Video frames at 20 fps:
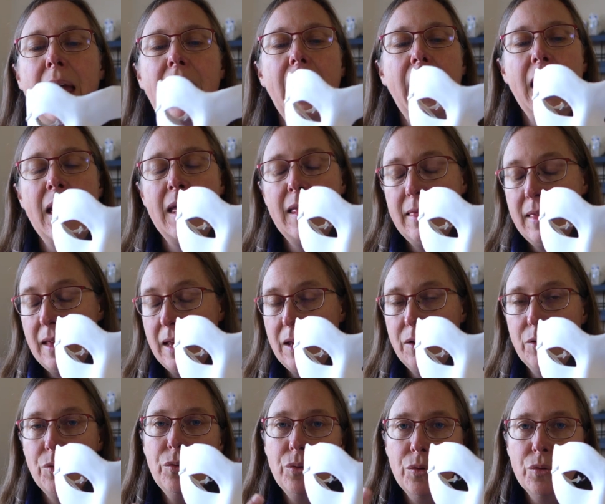and
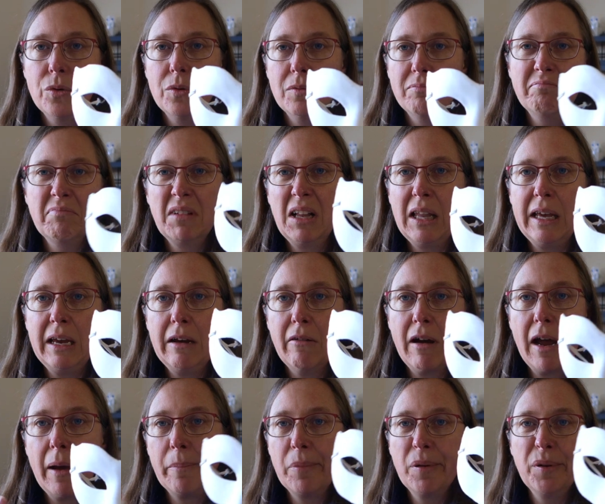then, or cling
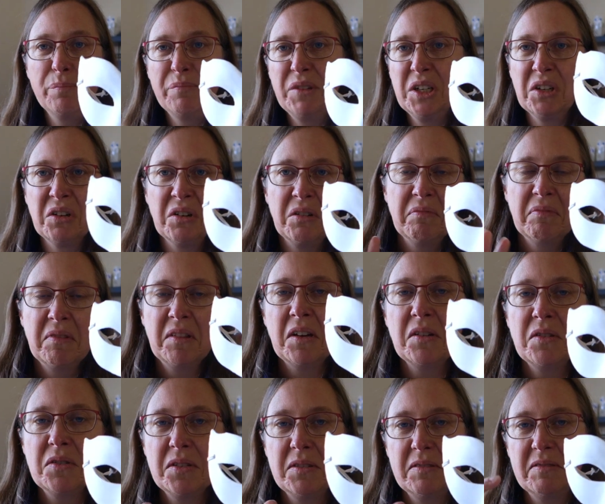wrap, you know,
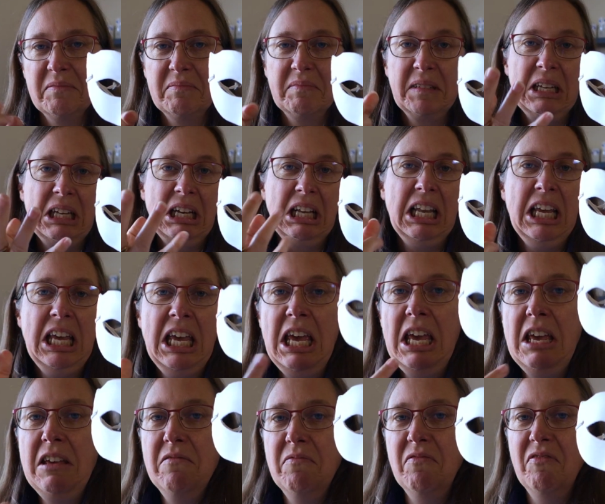those
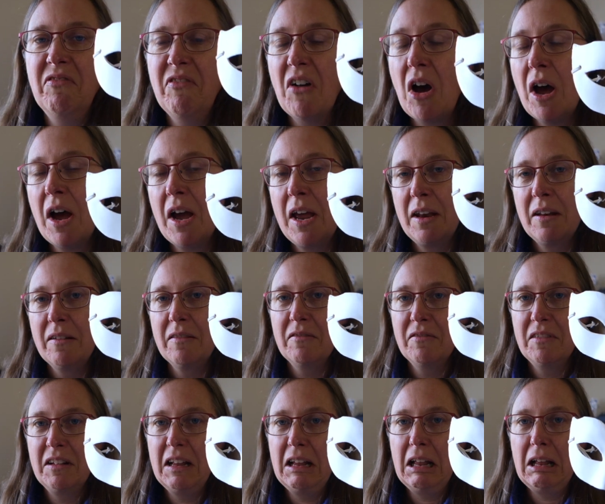clingy,
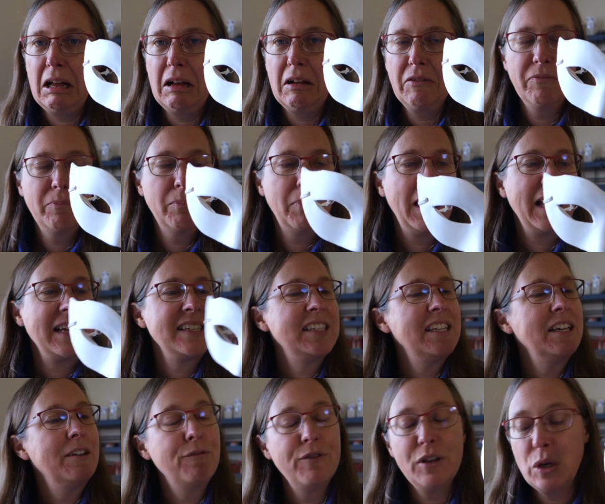fine
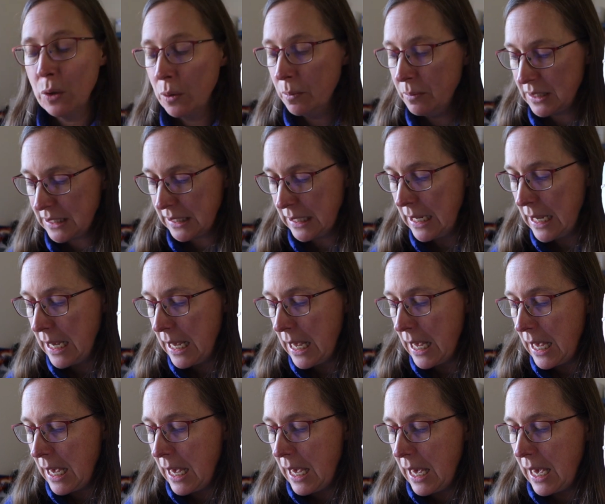plastic films,
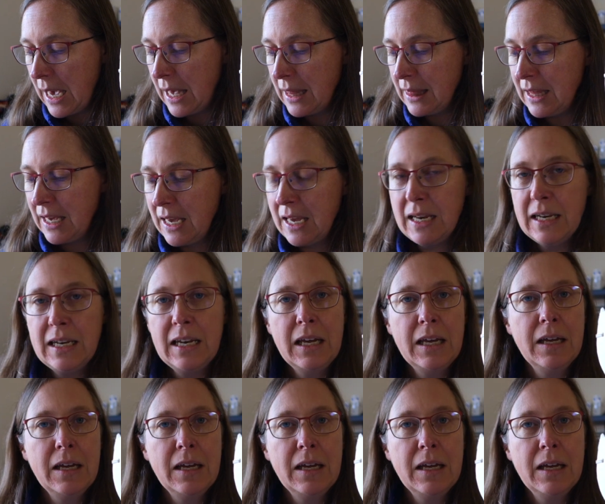and then